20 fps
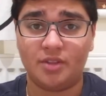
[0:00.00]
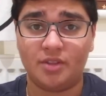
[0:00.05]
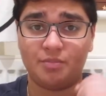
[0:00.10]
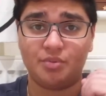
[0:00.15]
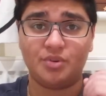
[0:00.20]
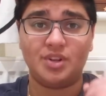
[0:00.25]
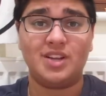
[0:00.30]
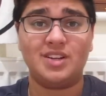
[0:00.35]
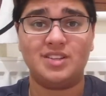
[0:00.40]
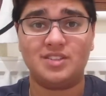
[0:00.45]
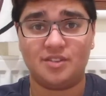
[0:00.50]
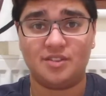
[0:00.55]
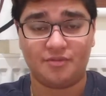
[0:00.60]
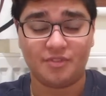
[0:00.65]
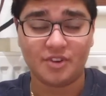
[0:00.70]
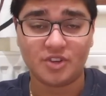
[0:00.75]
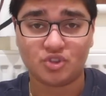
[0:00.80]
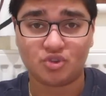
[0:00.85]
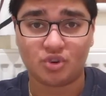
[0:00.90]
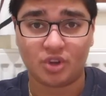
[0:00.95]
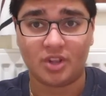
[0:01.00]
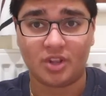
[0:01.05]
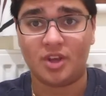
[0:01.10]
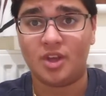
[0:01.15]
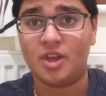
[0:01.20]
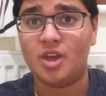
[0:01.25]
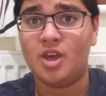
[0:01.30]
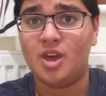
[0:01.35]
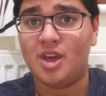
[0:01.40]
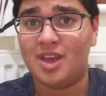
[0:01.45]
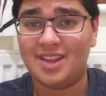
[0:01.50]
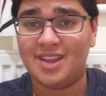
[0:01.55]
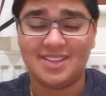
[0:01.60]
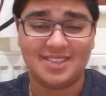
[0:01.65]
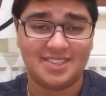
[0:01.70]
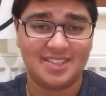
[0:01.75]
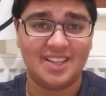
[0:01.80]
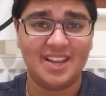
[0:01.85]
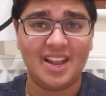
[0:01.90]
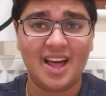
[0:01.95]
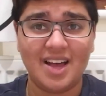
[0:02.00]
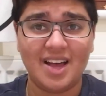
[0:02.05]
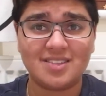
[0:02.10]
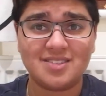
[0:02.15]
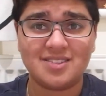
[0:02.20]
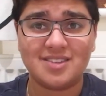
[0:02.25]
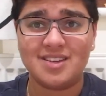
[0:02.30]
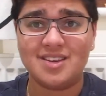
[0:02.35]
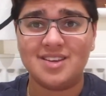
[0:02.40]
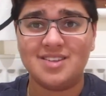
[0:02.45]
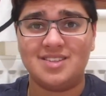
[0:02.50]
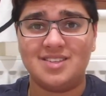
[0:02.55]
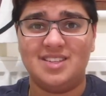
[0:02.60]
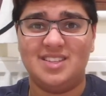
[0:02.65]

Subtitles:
The protagonist in the first trailer, in his glasses,